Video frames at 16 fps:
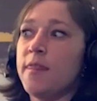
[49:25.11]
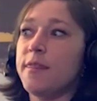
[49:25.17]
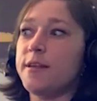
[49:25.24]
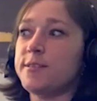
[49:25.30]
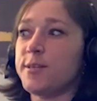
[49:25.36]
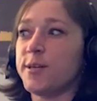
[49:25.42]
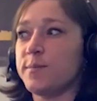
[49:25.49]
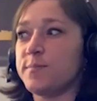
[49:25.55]

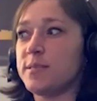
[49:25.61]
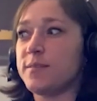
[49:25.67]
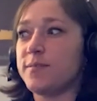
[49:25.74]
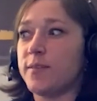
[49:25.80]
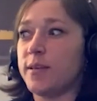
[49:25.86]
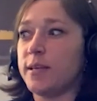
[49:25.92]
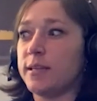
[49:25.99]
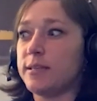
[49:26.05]
the terms
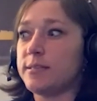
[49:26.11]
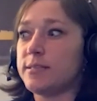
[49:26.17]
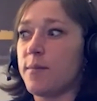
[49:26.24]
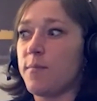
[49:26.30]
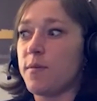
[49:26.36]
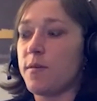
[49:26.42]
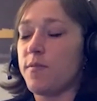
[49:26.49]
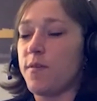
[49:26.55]
of
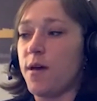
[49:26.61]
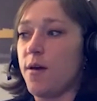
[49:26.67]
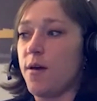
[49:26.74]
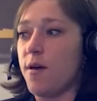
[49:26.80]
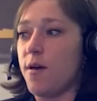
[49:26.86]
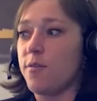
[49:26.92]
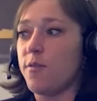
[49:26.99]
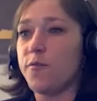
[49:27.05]
some of
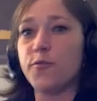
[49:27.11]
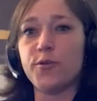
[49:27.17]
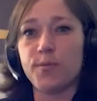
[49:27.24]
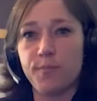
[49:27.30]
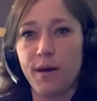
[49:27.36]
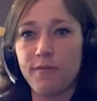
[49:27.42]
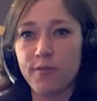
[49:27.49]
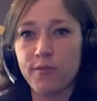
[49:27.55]
the food
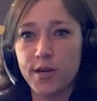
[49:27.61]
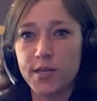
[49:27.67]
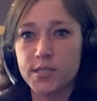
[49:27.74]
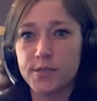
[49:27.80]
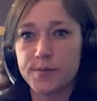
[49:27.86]
and beverage.